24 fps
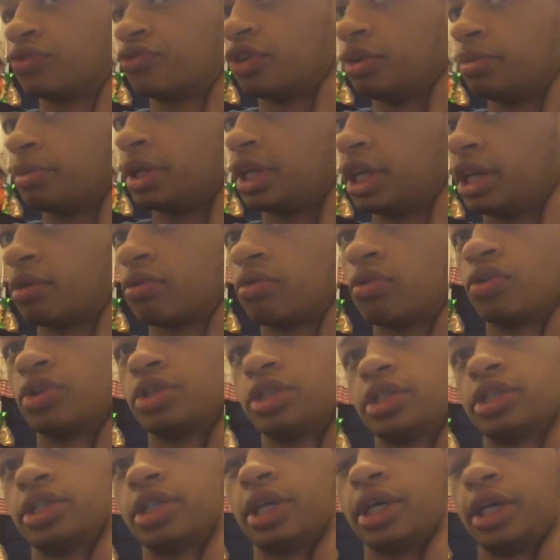your free money app
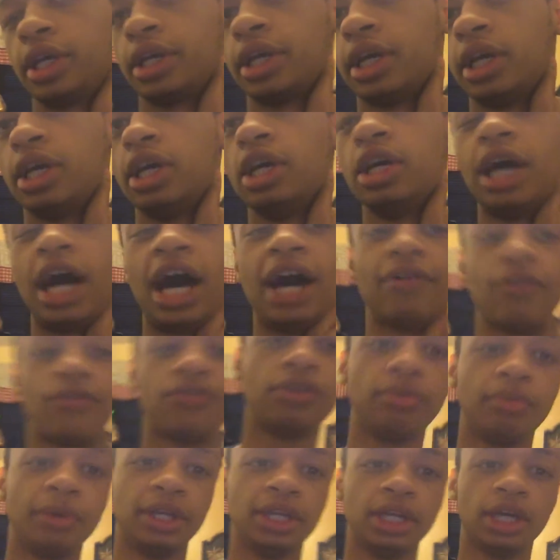courses. I have a
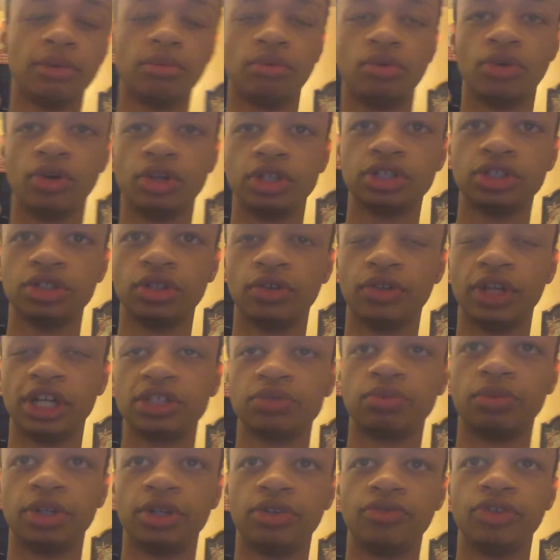free money app course, so
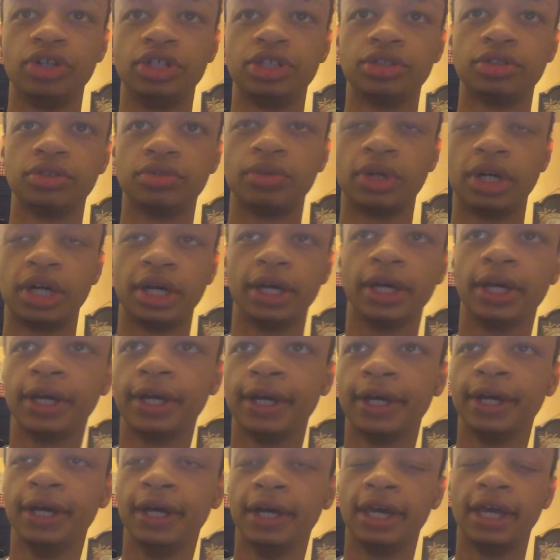that's one of the reasons why
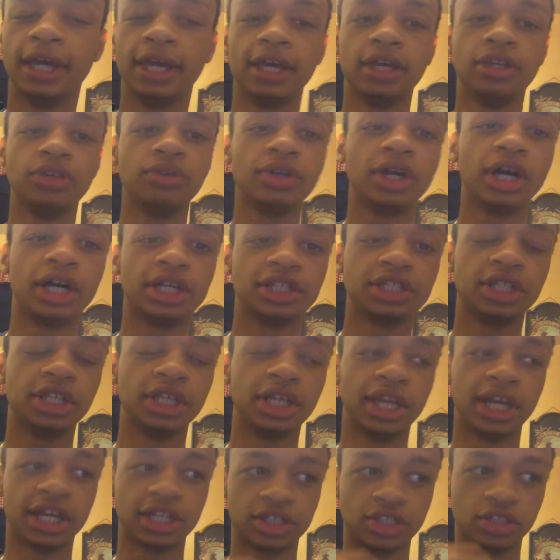and you guys can
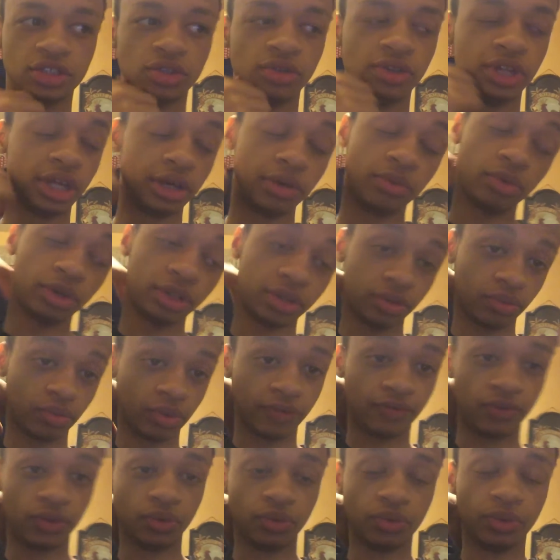get access to that
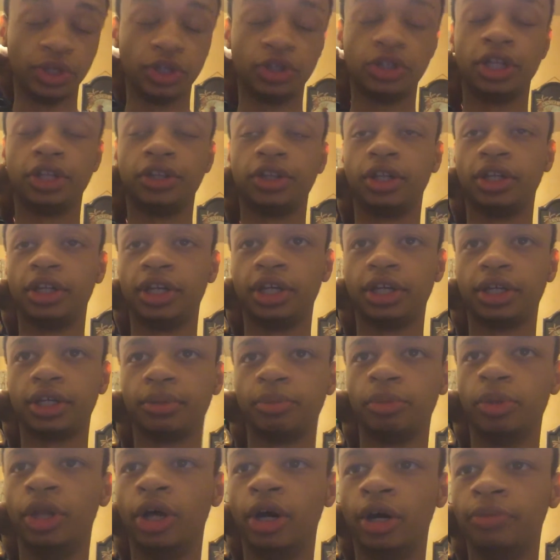with you when you click the link
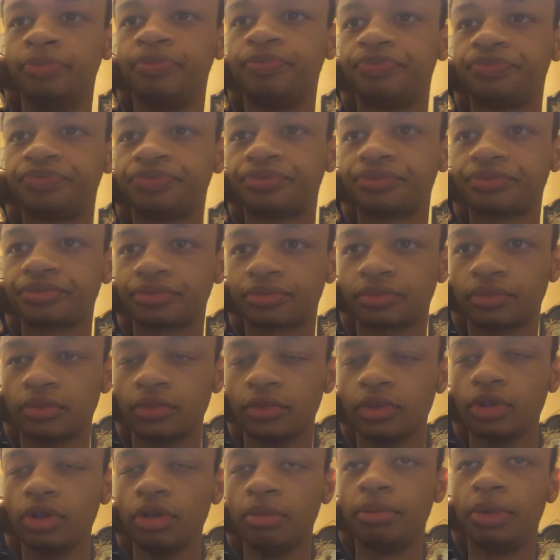below.
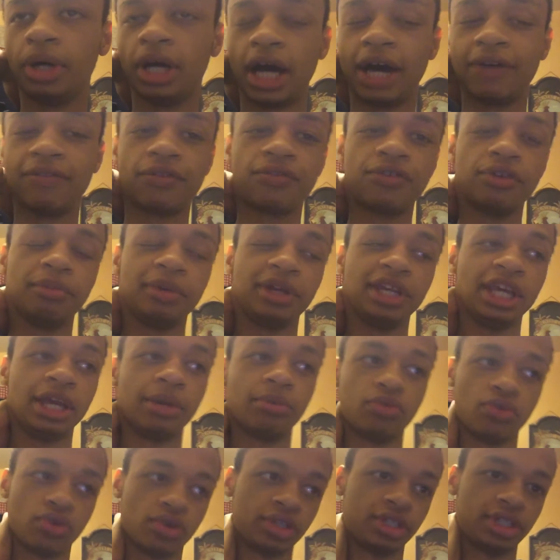But I have a free money
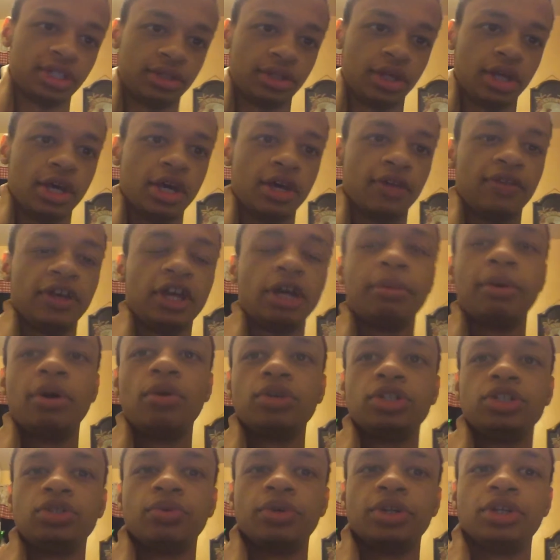app course, and think about
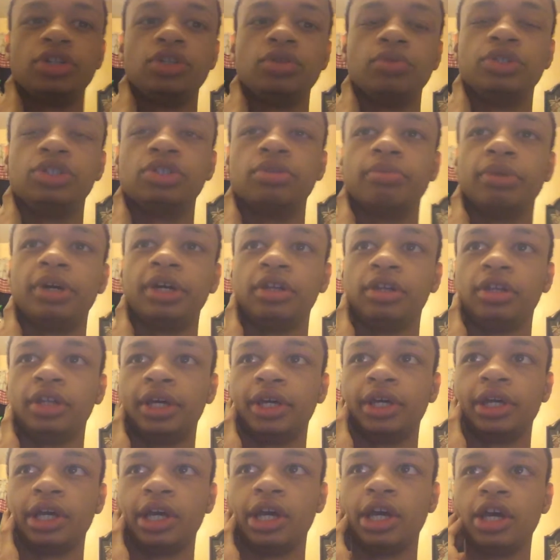what you want to do with your money,
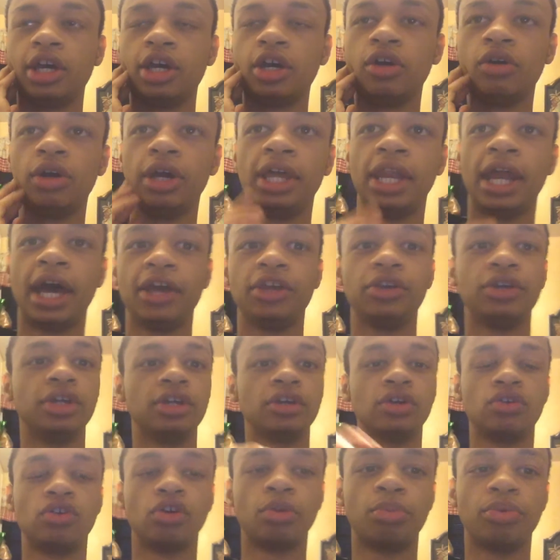like, and how you can
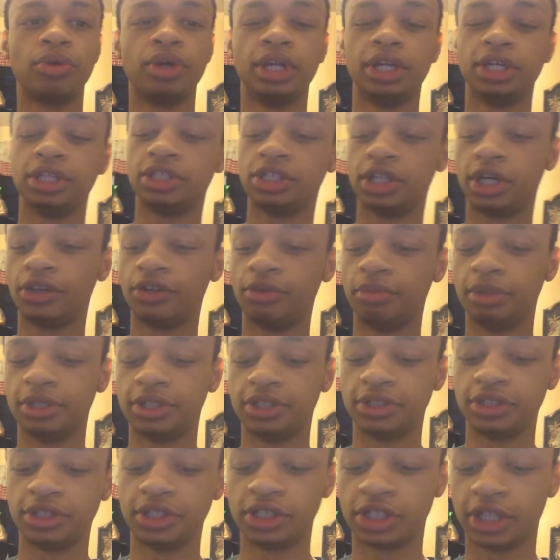incorporate it into other
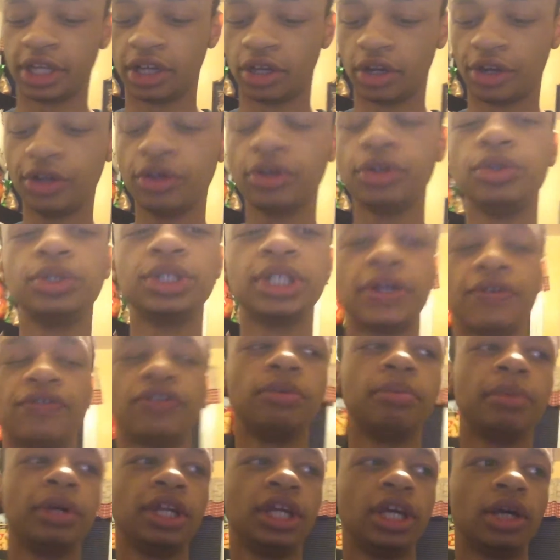businesses. Like, are you going to use that
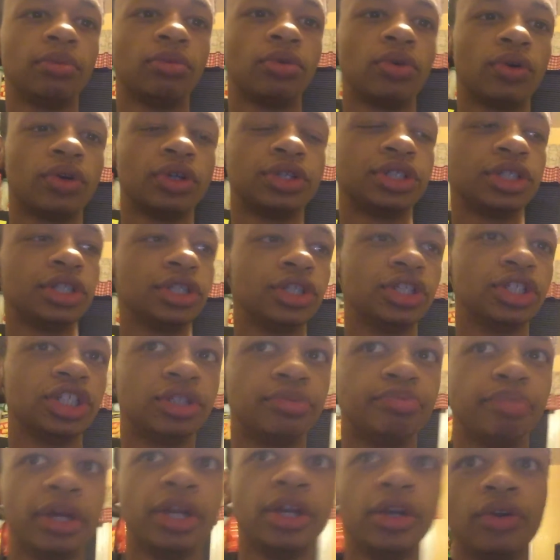free money app course and just
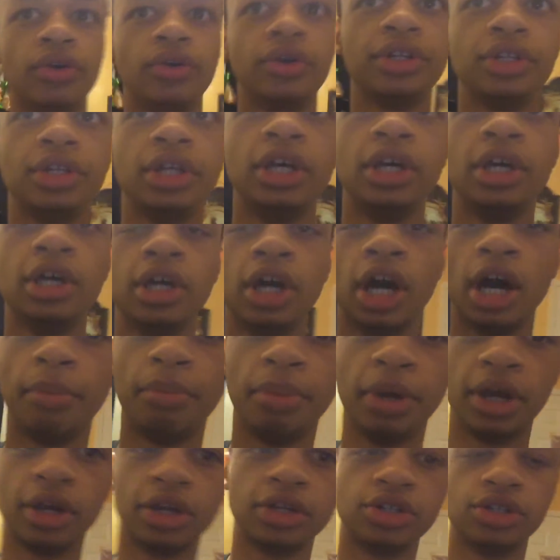spend it on a
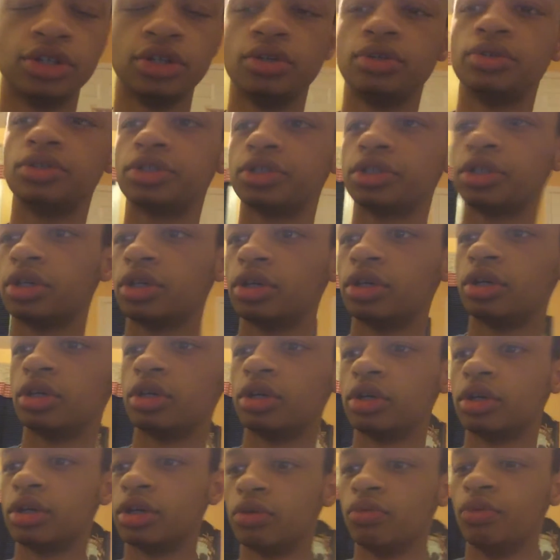pair of shoes
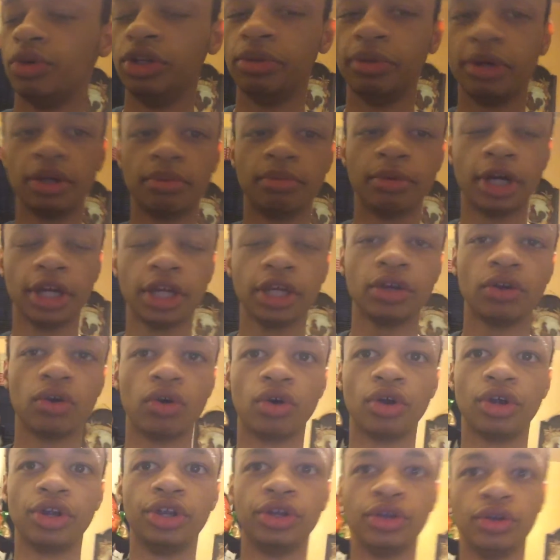when you make money,
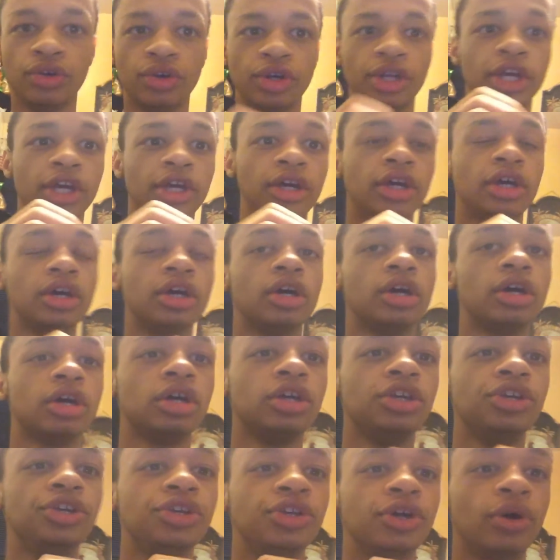or are you going to,
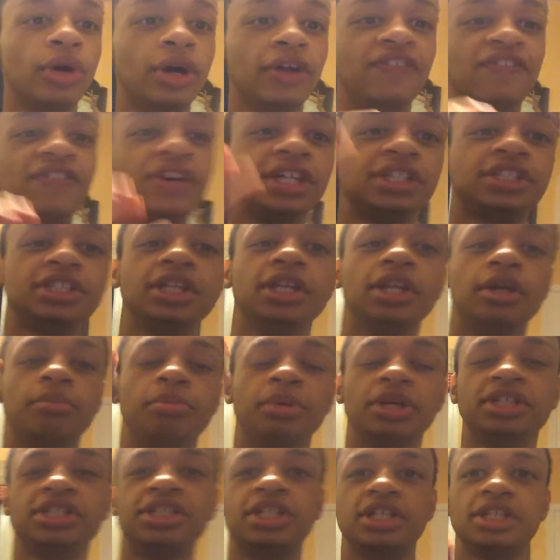invest in a
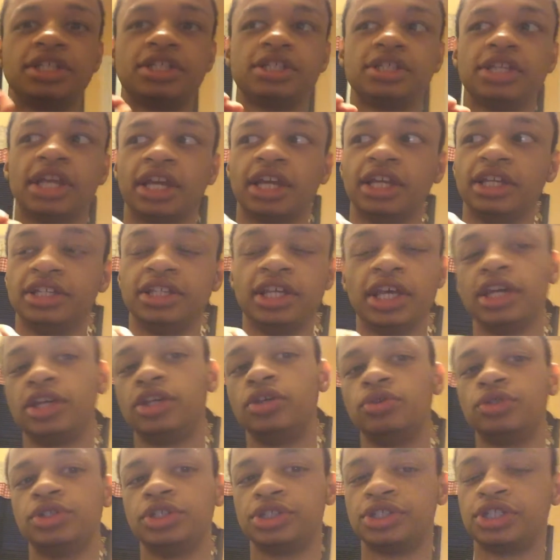business that can take
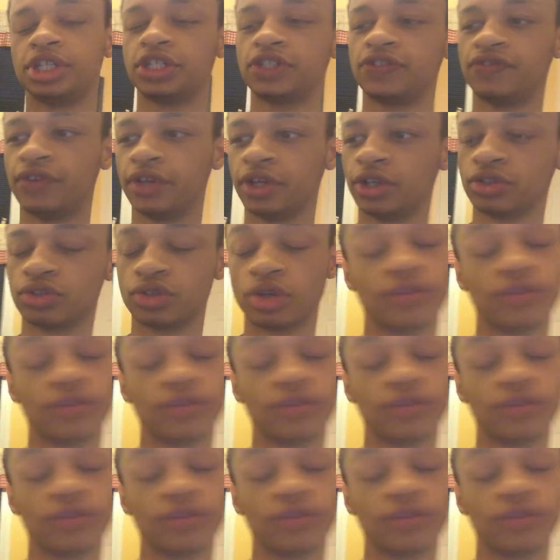you to 6 figures,